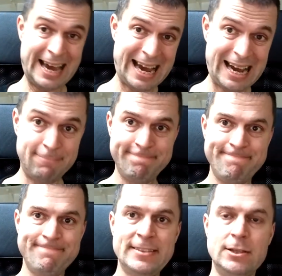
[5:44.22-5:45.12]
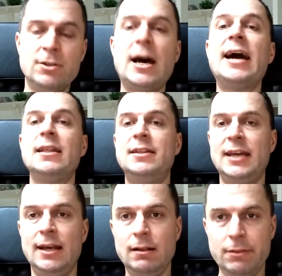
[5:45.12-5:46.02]
not
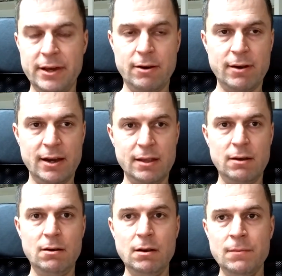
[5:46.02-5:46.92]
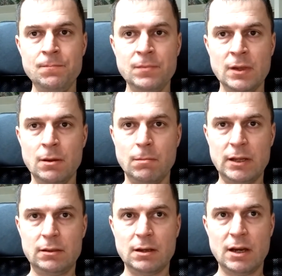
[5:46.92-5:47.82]
ideal there either,
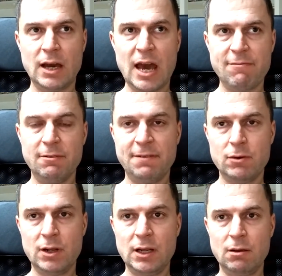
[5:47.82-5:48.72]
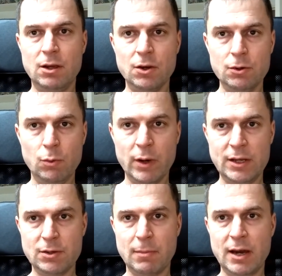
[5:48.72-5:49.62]
but I haven't found any
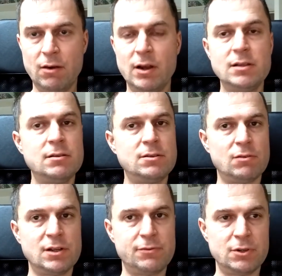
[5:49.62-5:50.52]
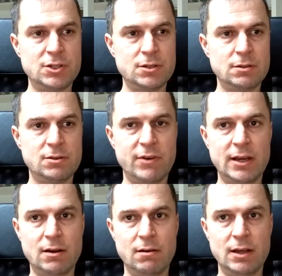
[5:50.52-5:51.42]
good way to migrate SourceForge
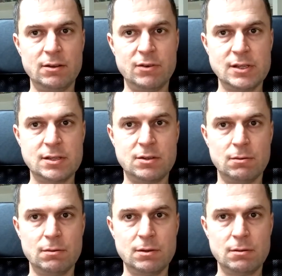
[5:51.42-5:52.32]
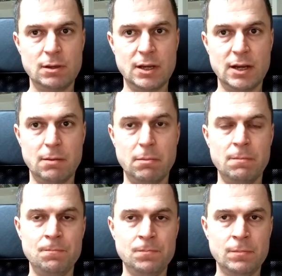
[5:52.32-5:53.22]
tracker entries to
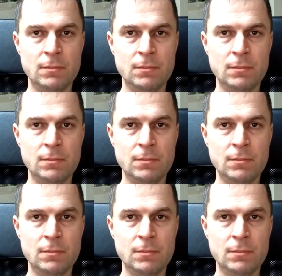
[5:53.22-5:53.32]
GitHub.